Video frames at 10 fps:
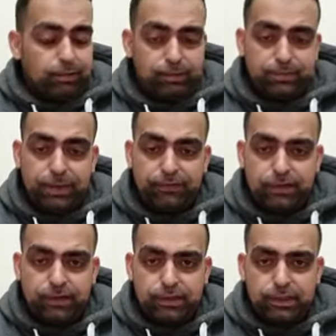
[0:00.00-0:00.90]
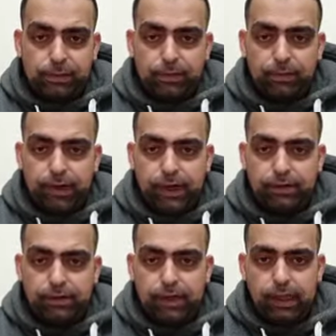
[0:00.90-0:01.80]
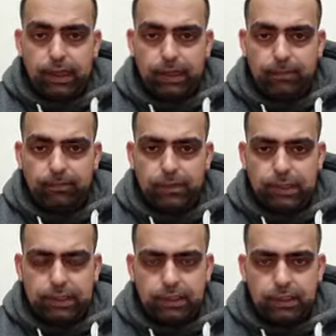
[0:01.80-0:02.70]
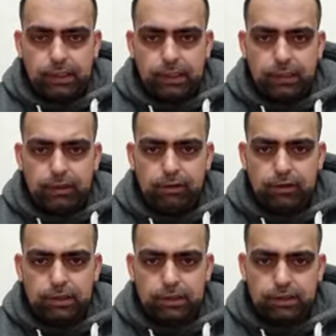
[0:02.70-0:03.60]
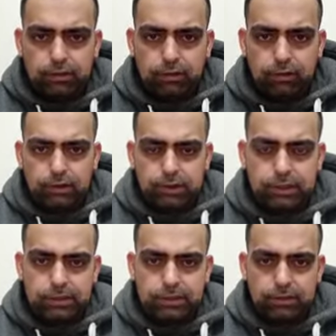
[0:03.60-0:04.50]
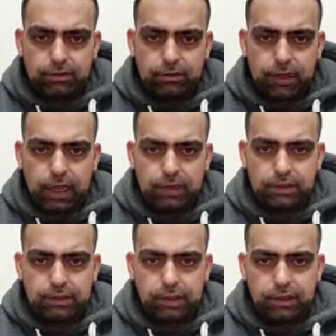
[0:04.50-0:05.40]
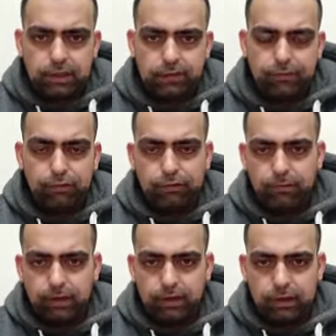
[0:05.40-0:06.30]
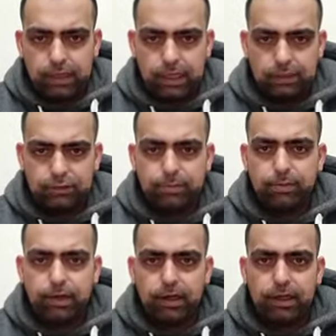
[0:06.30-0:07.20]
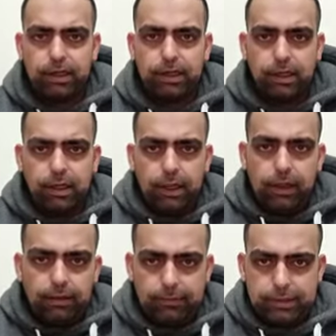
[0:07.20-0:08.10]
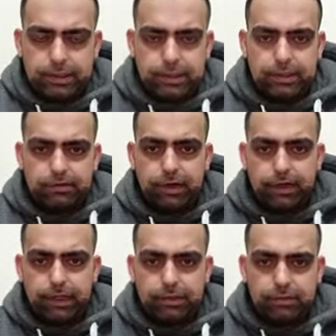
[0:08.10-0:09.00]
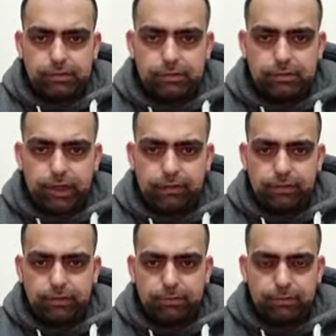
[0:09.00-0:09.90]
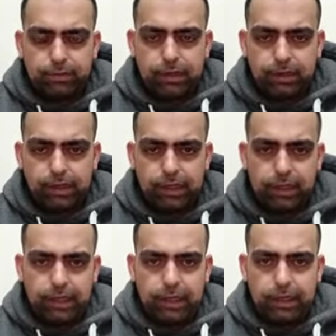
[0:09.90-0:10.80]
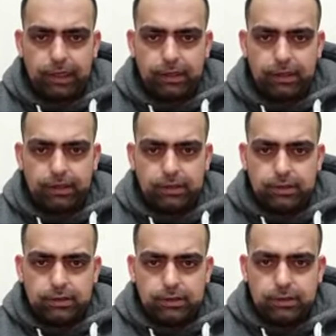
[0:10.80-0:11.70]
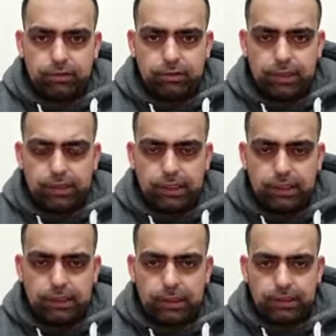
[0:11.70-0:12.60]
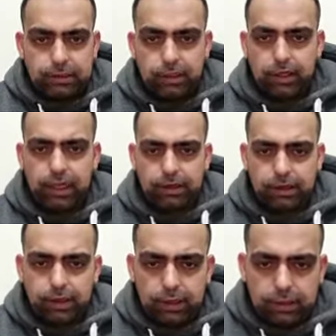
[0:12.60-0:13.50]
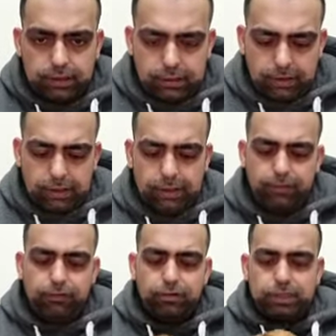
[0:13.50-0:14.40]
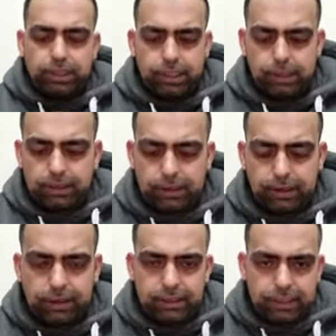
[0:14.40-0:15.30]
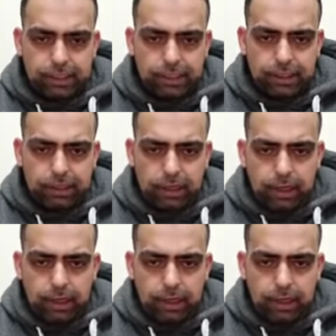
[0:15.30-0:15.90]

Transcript: Springfield shopping parade. There's a little store, street store outside the Food World supermarket, which is right next to A1 supermarket and Chaudhry's, and it's a knockout. So this is a full chicken. It's a grilled chicken.